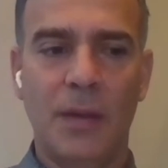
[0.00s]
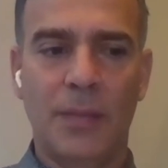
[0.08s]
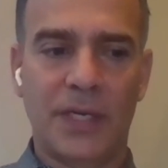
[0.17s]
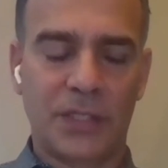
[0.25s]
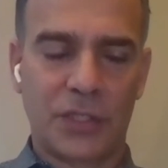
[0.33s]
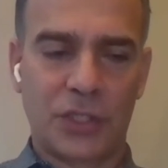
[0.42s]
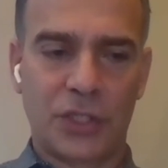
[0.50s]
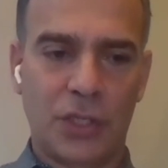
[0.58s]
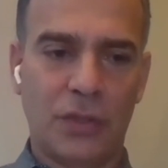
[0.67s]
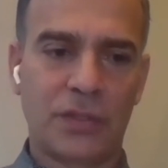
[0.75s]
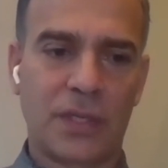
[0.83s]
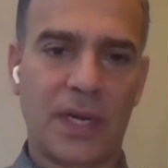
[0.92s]
But it just
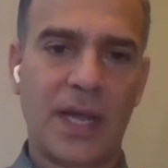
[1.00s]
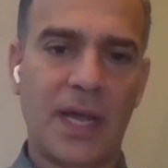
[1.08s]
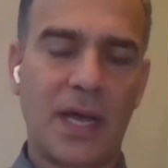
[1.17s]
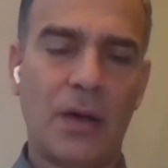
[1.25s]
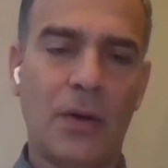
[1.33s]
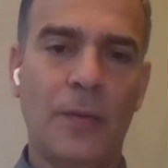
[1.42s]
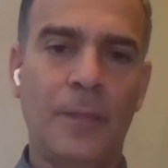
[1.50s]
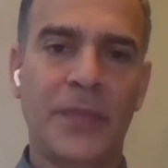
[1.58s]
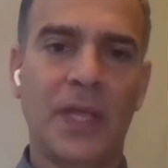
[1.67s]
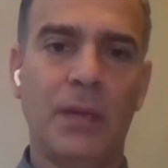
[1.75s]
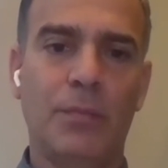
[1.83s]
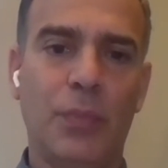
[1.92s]
shows on how
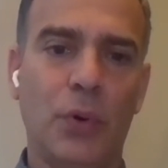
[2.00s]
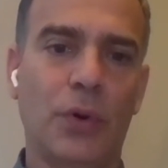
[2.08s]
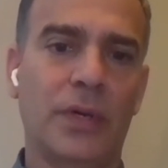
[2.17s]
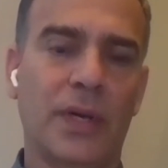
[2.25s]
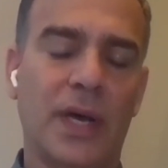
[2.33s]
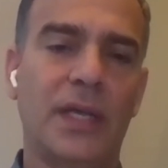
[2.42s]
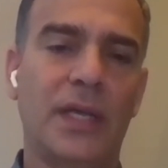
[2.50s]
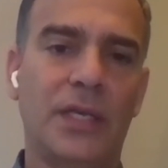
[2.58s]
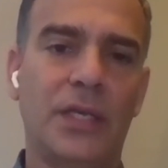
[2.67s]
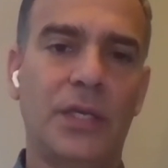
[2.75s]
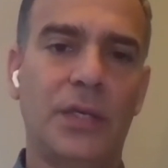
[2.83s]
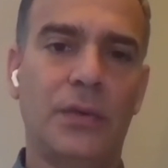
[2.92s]
important
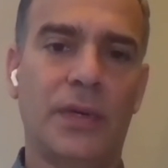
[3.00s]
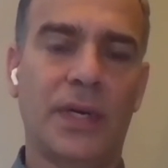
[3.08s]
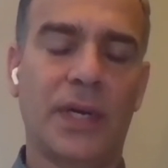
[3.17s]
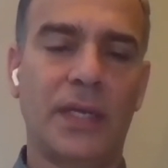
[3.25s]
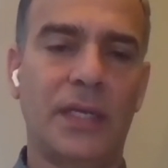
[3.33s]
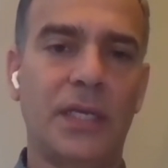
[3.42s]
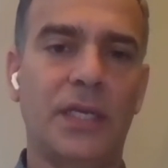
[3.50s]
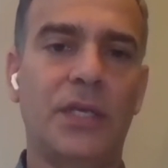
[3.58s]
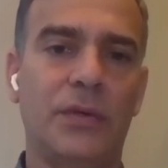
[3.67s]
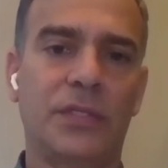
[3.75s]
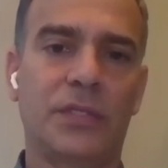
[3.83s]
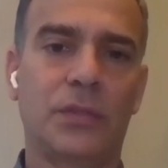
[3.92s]
IAQ and
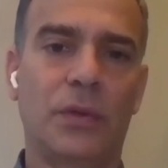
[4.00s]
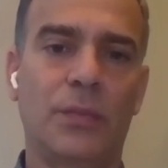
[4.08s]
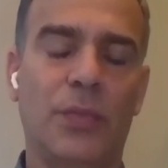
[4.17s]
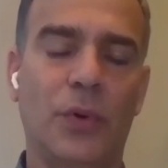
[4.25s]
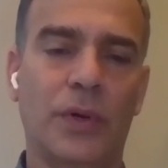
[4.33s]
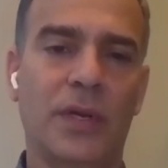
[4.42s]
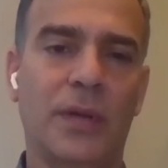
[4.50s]
IEQ is so important.